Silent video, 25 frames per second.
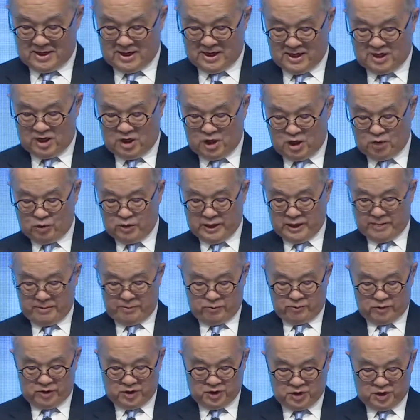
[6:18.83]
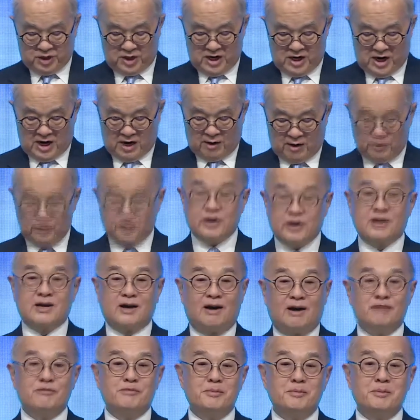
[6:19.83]
In QDAP, we see how the
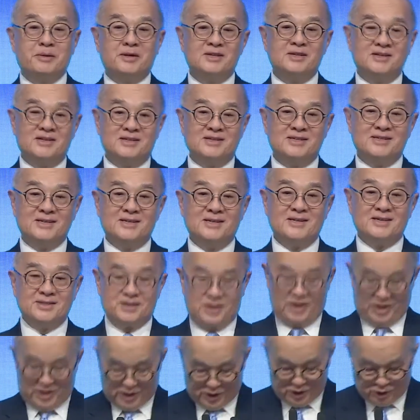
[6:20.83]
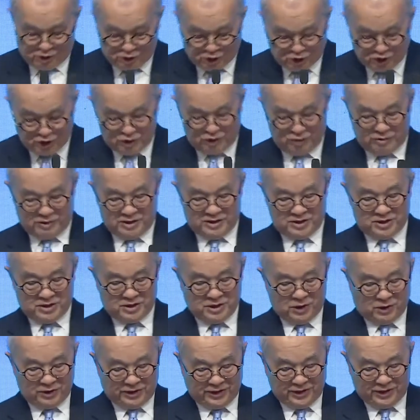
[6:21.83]
government, the
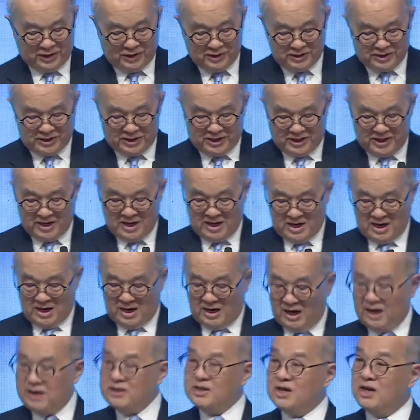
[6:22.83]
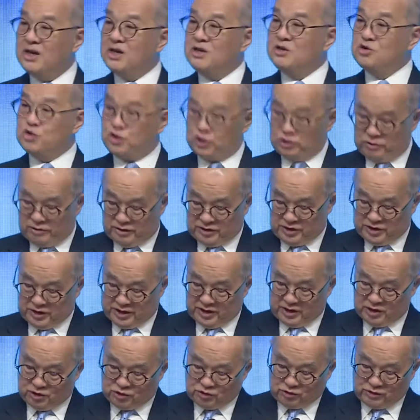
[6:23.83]
insurance authority, and the insurance
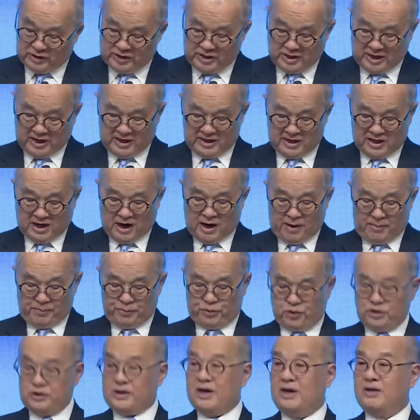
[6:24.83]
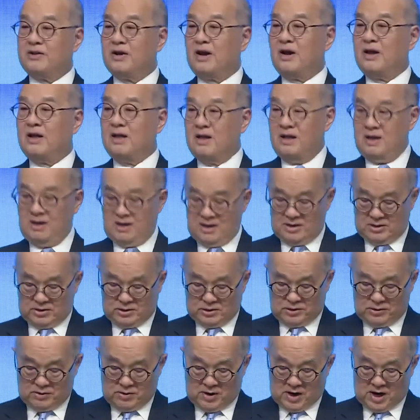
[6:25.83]
industry can come together
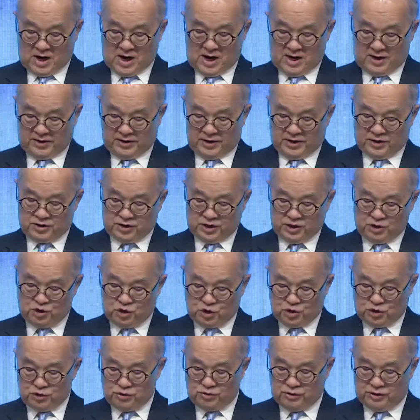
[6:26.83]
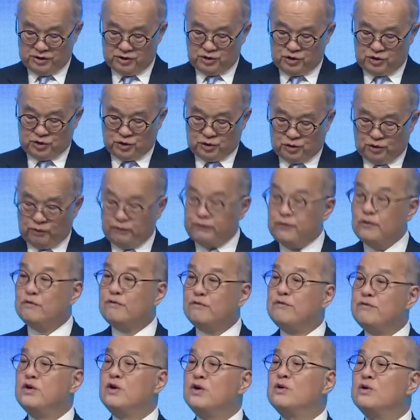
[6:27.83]
to harness insurance to
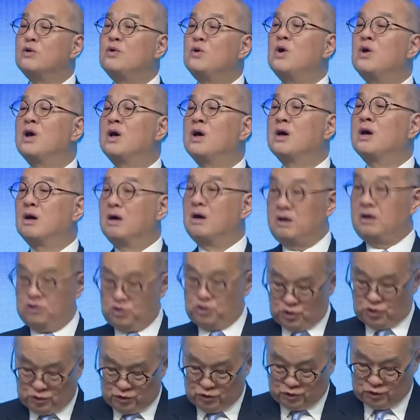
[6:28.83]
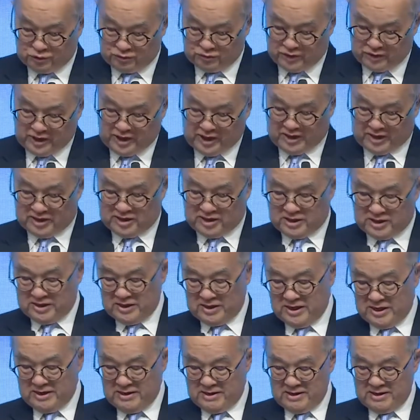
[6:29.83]
fulfill a social need.